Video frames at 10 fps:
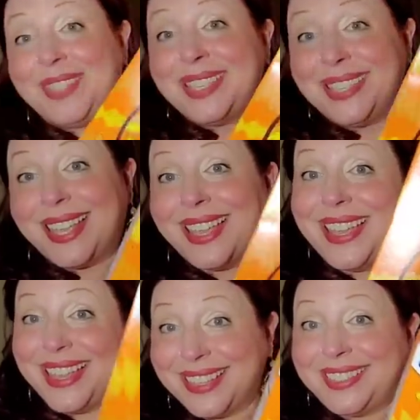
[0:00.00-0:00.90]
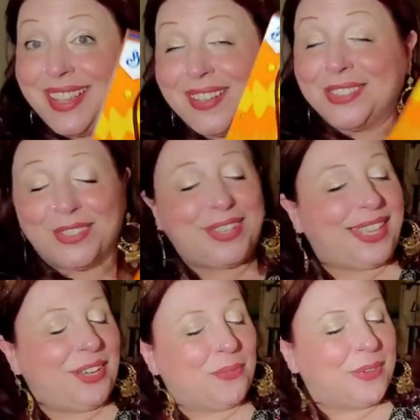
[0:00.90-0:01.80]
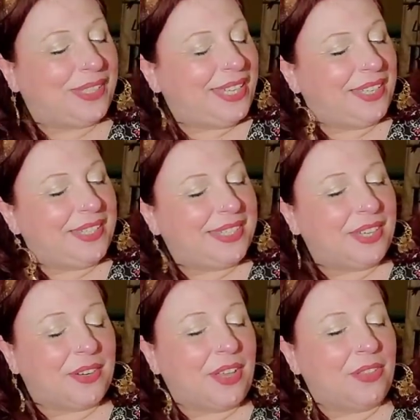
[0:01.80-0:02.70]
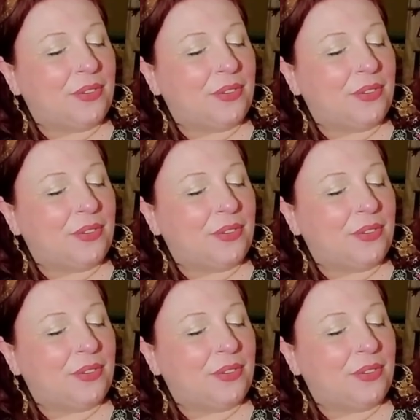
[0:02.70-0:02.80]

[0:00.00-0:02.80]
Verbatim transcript: this does look like a really good cereal.